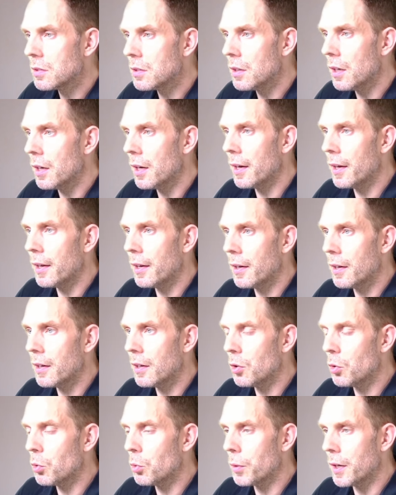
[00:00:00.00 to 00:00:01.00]
And
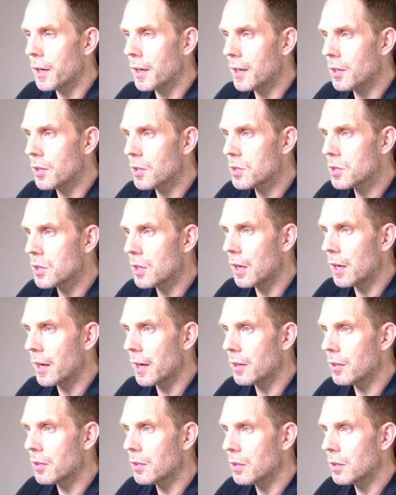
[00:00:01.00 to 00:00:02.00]
now we need to
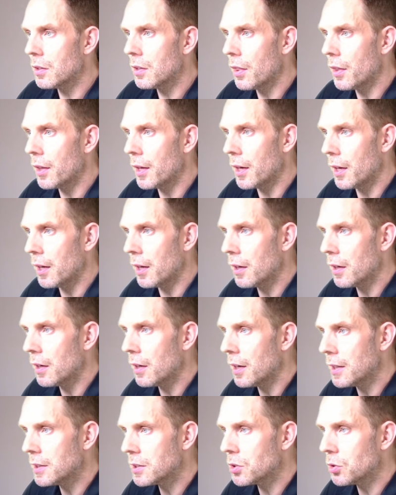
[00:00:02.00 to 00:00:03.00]
select the
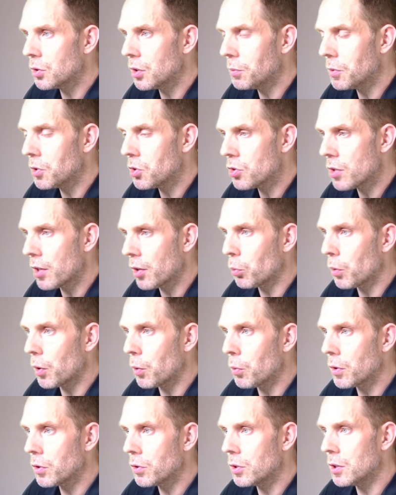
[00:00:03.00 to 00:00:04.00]
ISO image that we
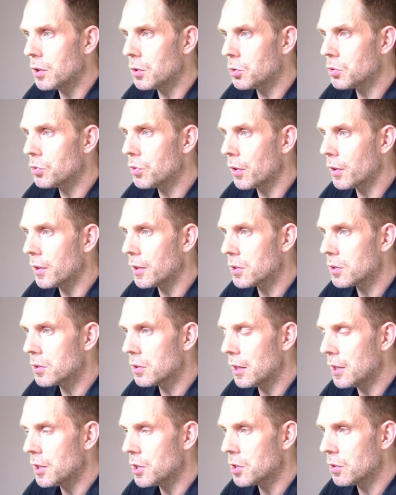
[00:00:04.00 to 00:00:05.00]
want to use for our
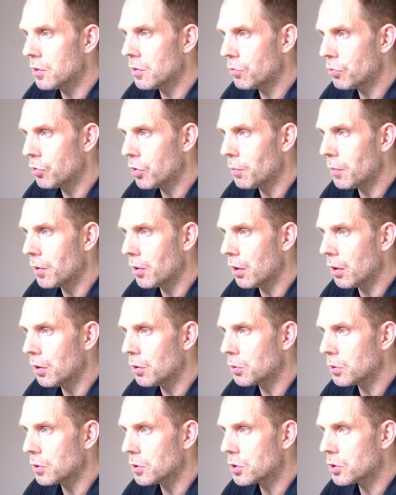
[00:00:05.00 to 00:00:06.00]
installation from our
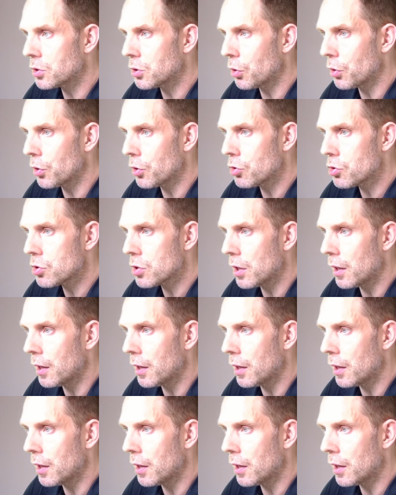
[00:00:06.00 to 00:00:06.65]
local storage.